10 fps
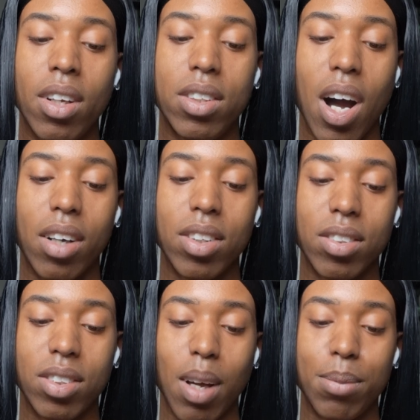Toxic
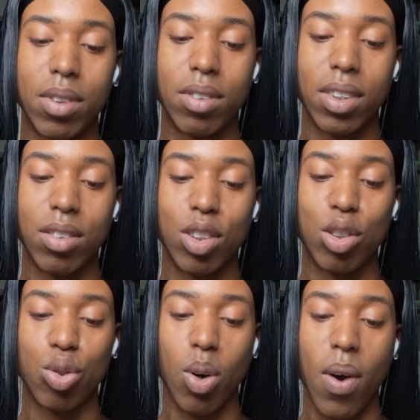Substances
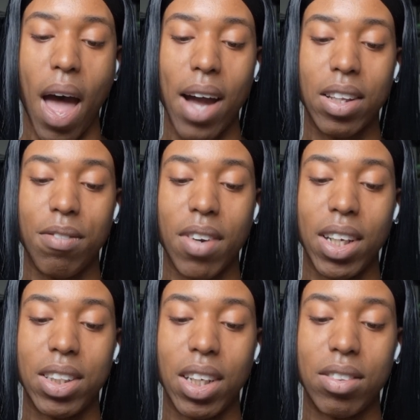Control Act of
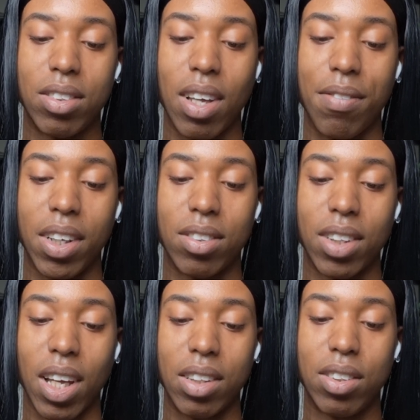
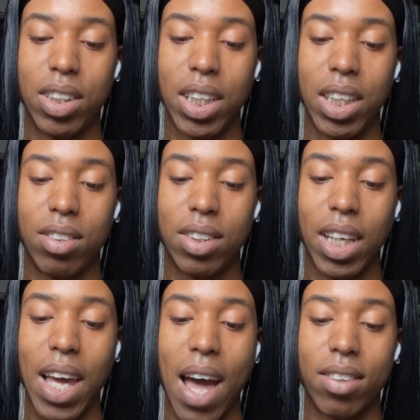1976,
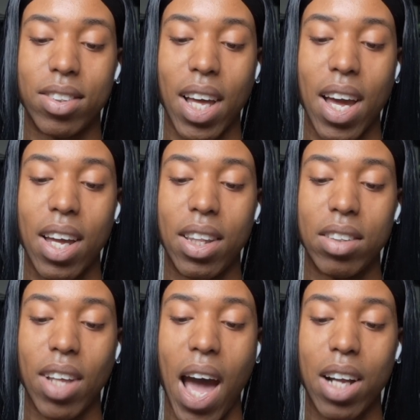TCSA.
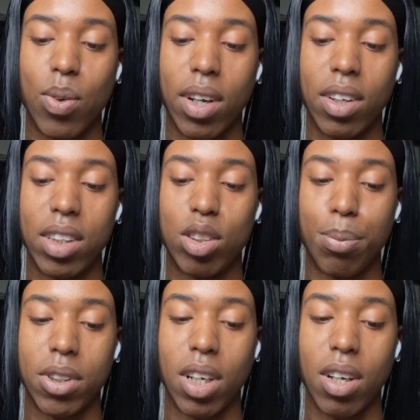This act regulates
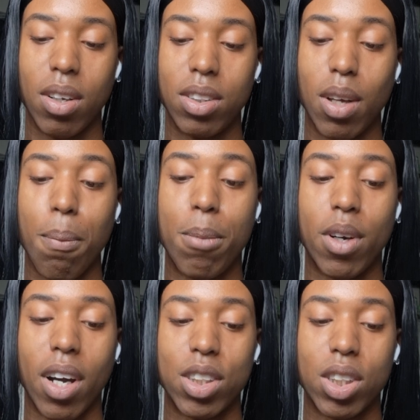the
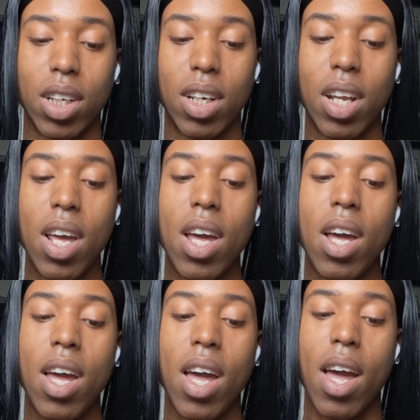production,
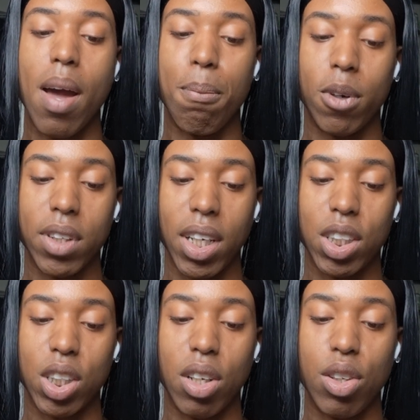
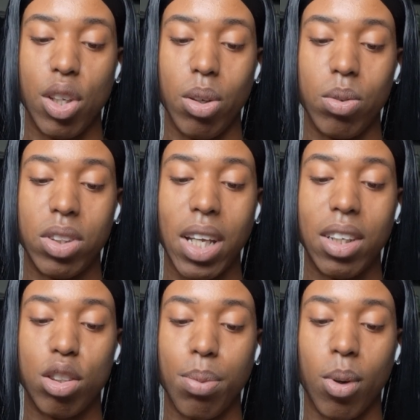importation, use, and
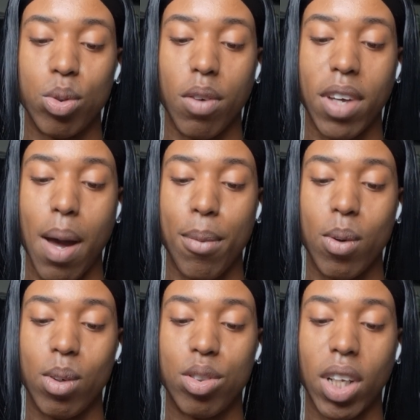disposal of
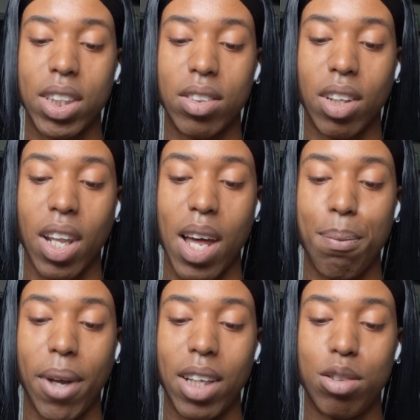chemicals such as
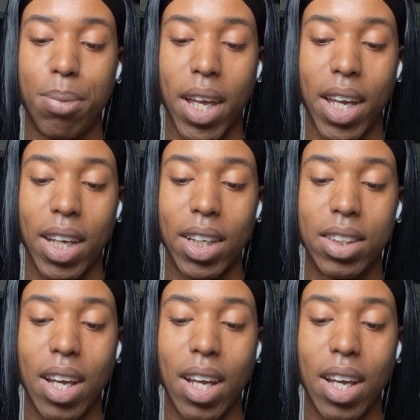lead-based paint